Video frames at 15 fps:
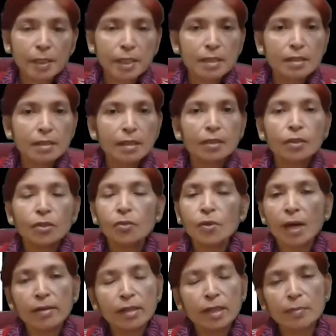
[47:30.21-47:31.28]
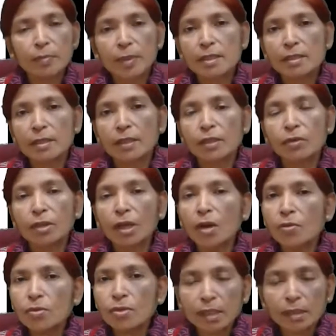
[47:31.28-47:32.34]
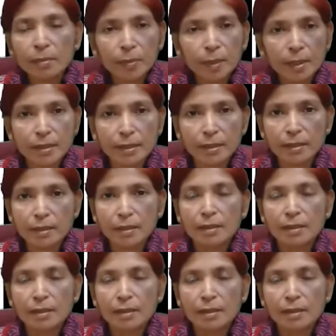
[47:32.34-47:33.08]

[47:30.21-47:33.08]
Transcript: 200%, or 1000%,